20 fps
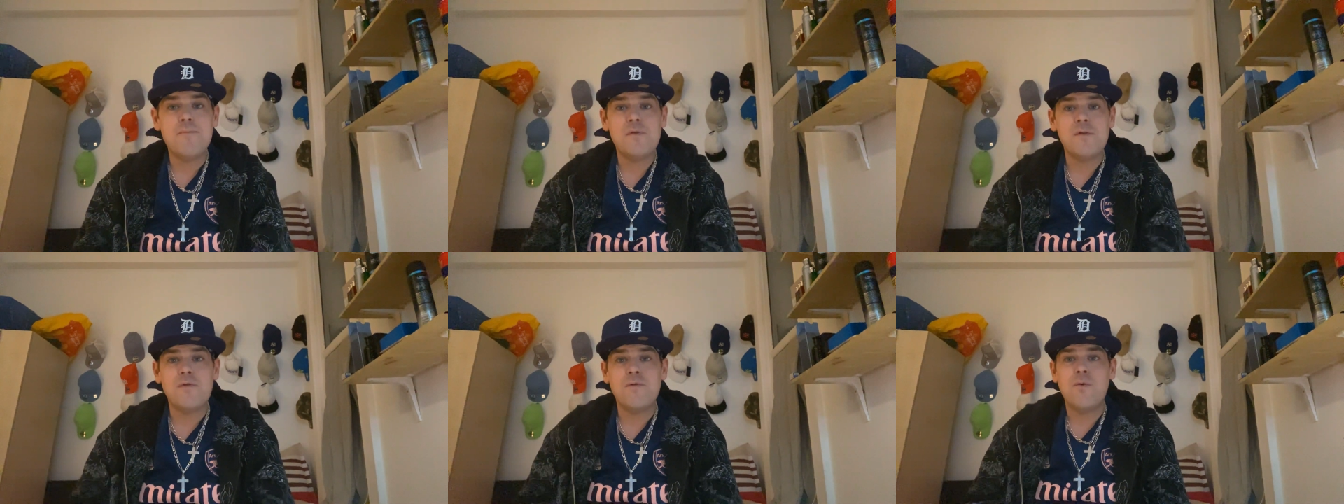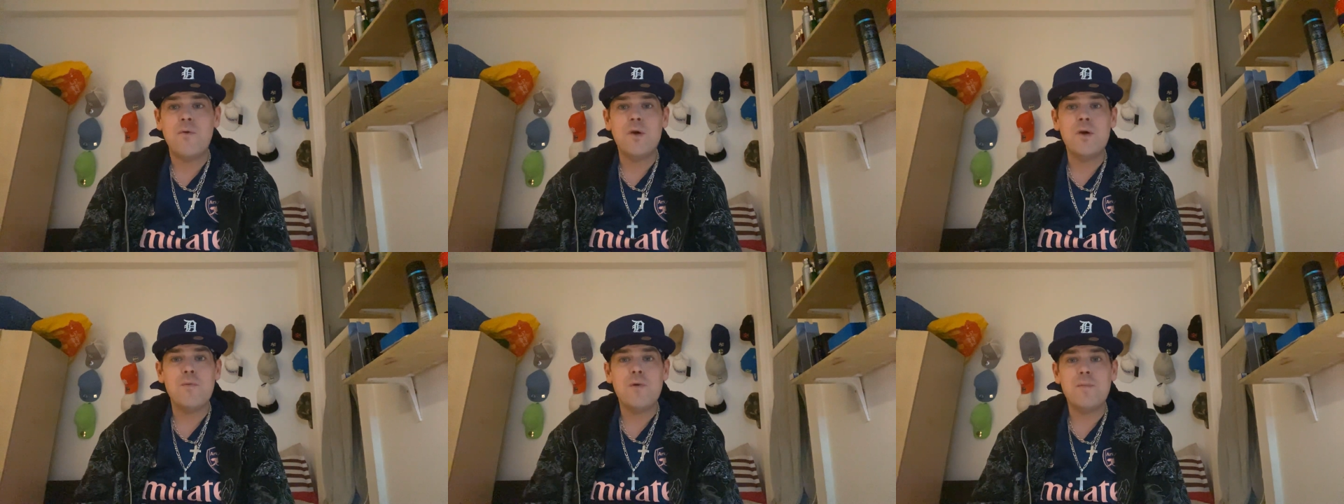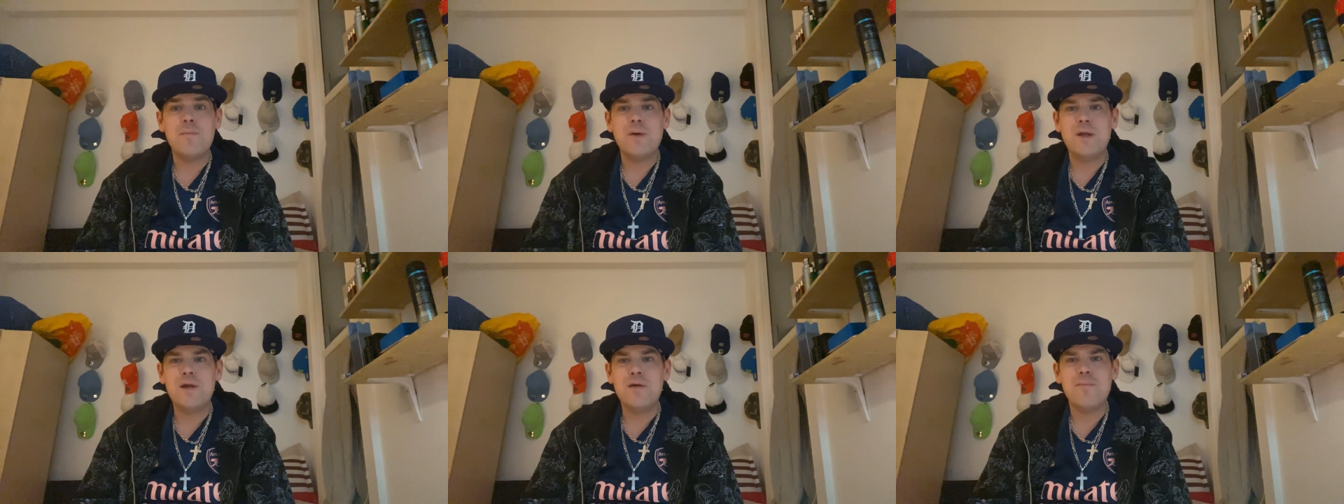the
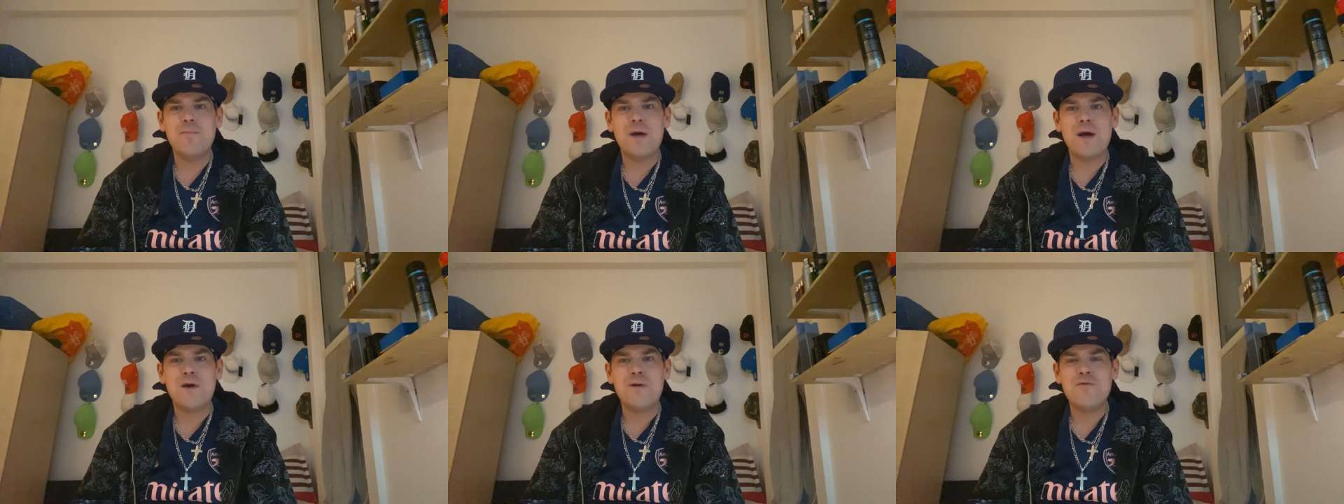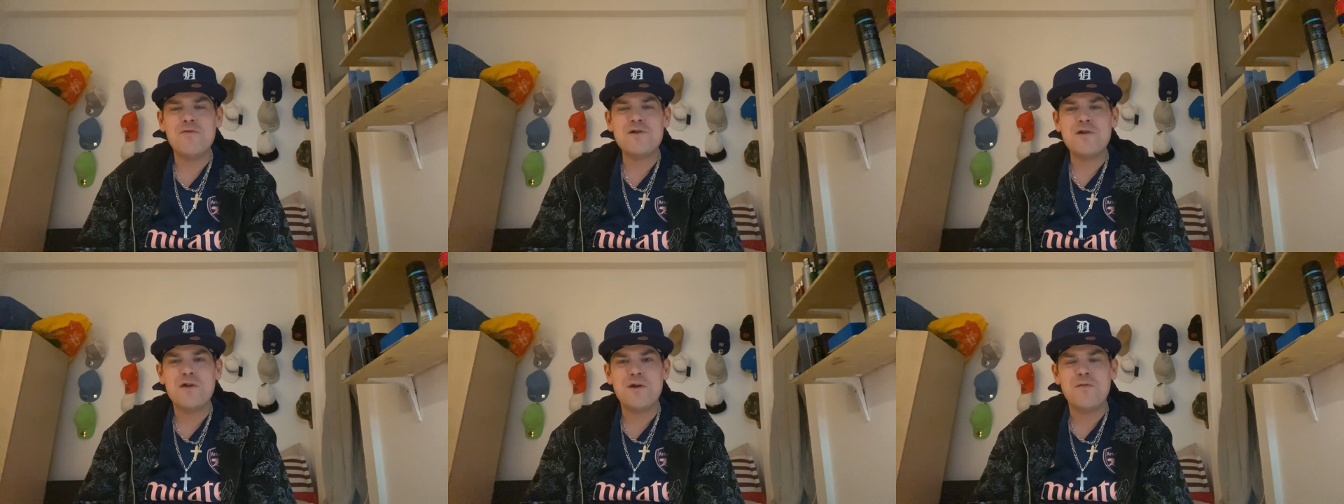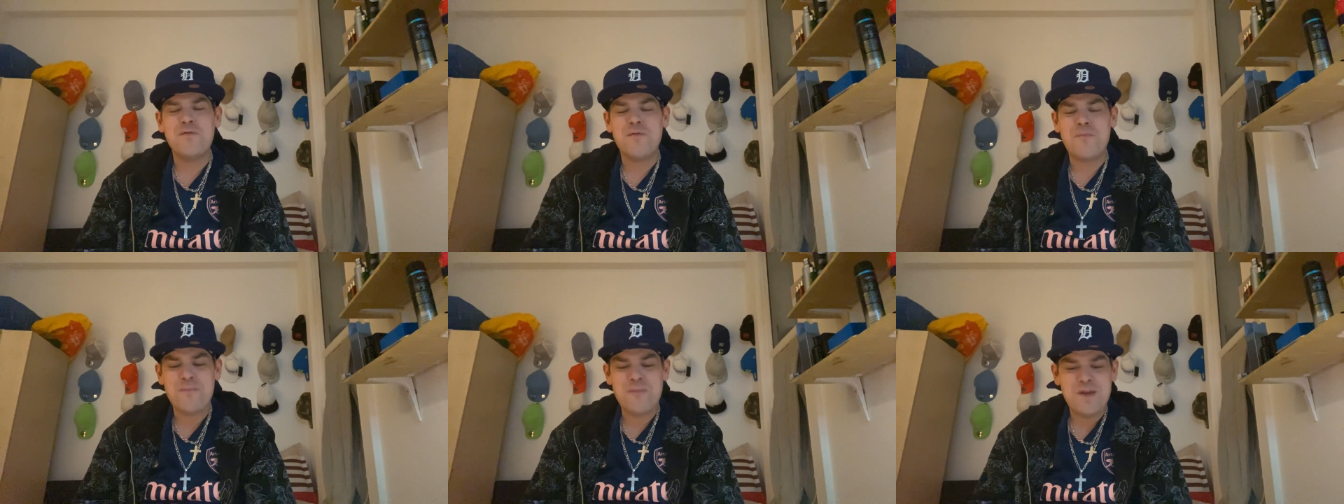£41 million
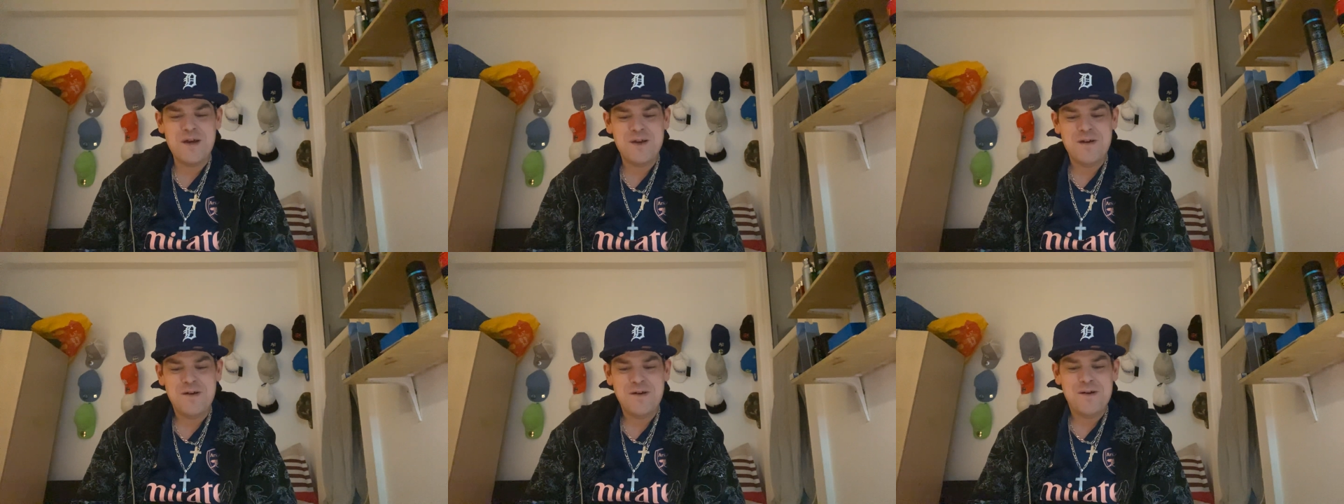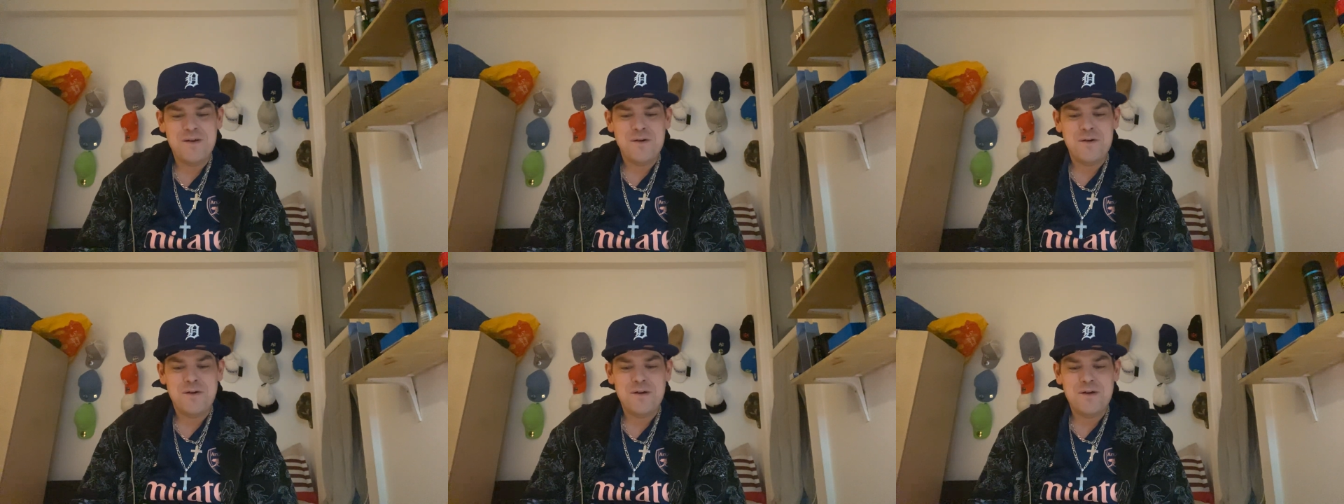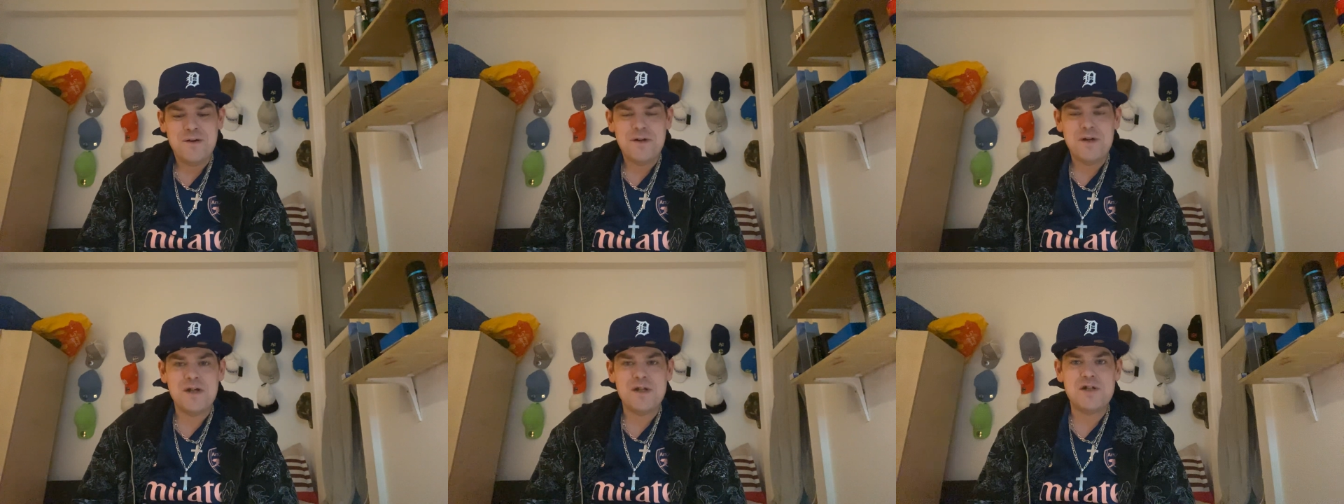reserve.
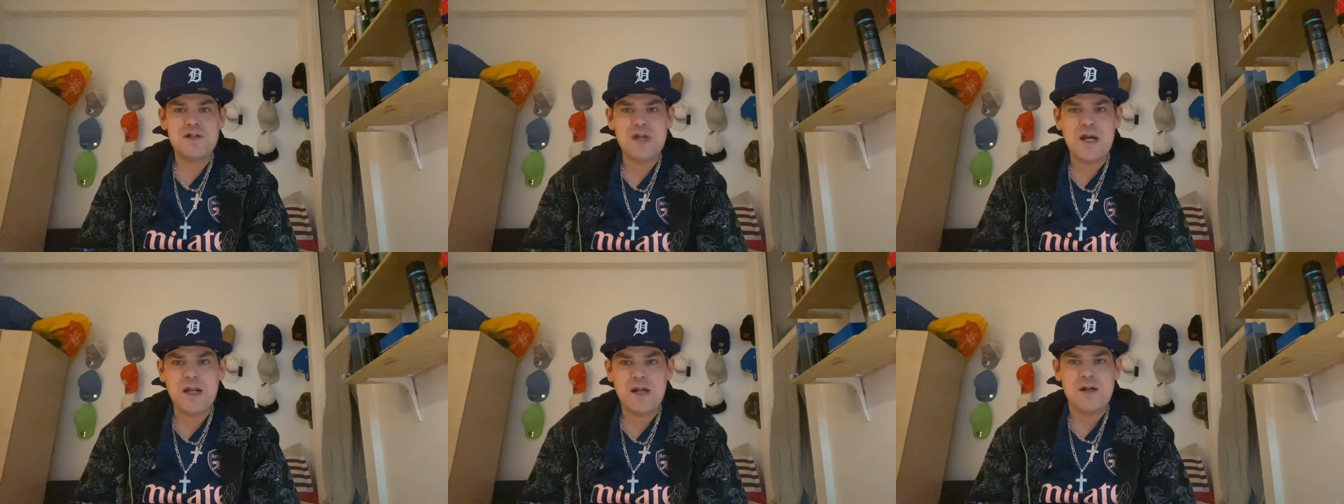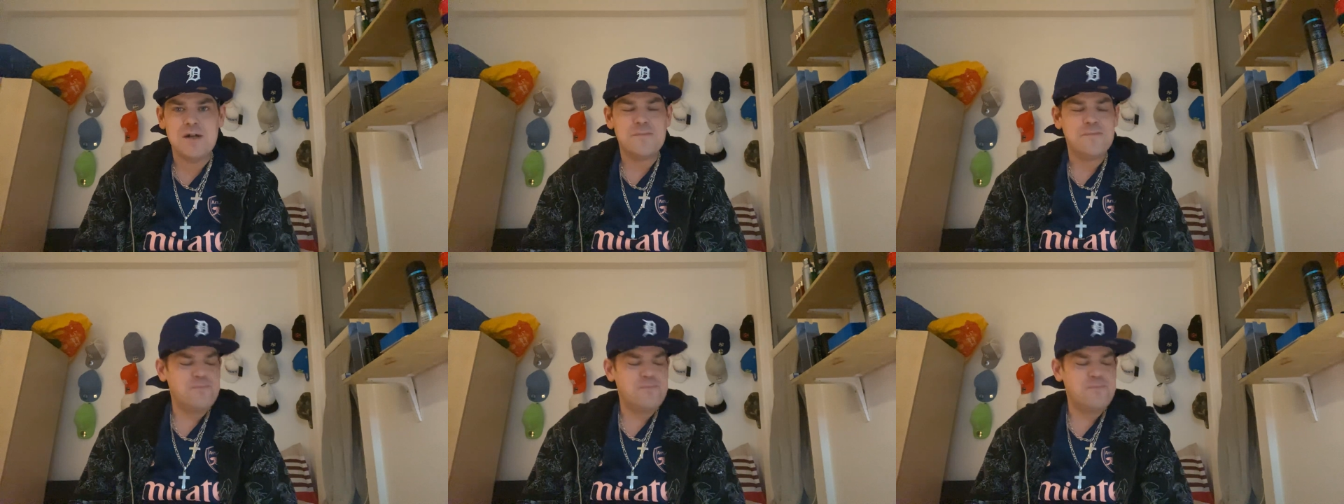And Salah.